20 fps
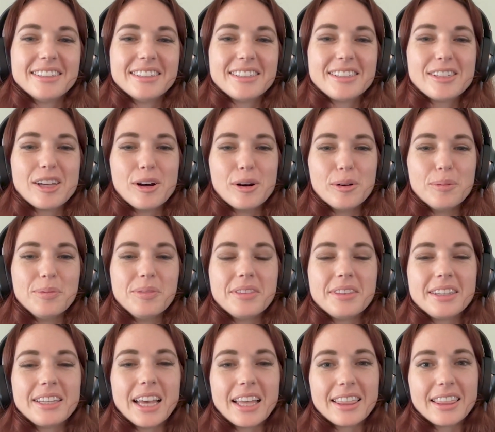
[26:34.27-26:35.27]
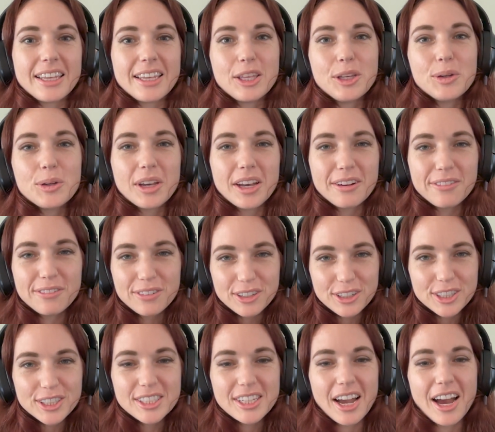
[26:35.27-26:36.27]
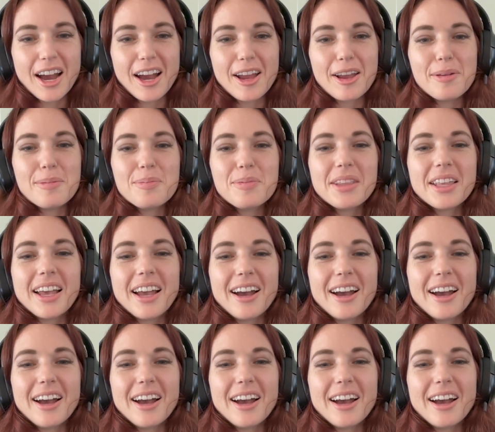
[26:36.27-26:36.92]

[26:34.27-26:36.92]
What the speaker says: So yeah, thank you again for your time.